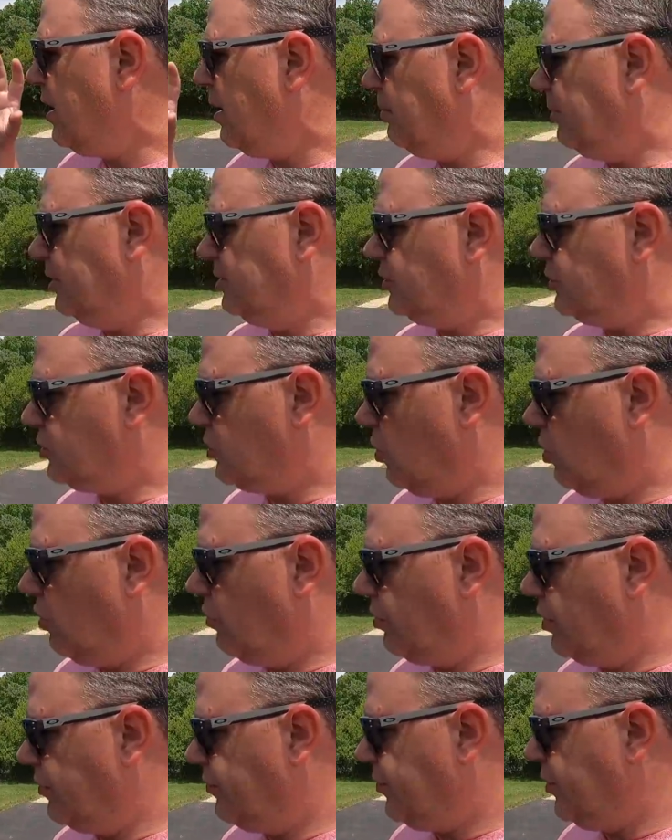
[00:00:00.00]
I'm gonna just go
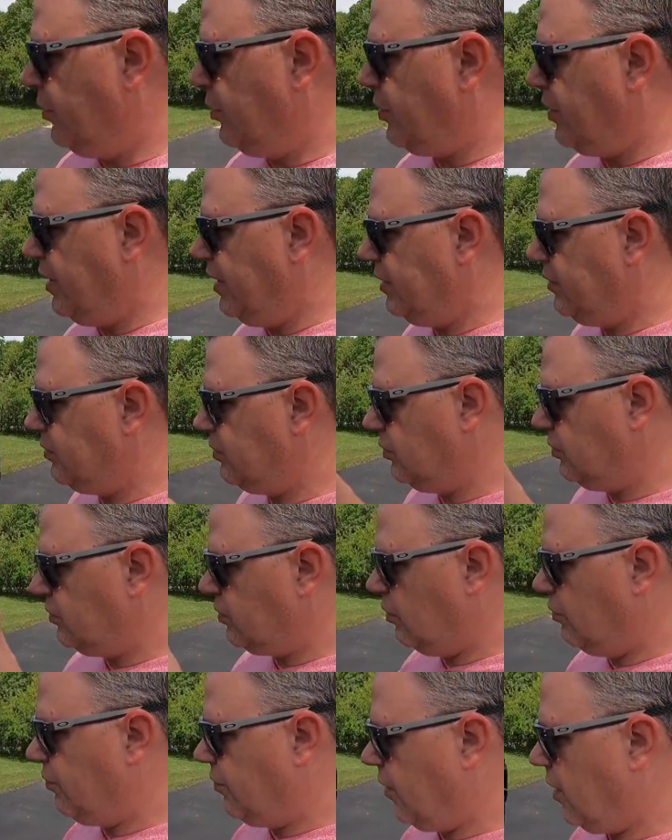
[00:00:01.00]
over a few things.
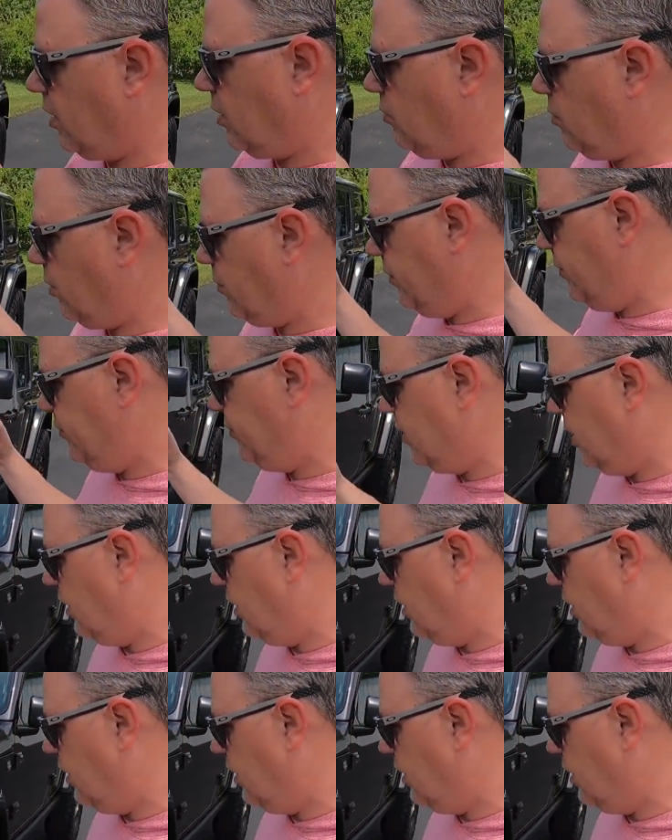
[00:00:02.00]
So far what we've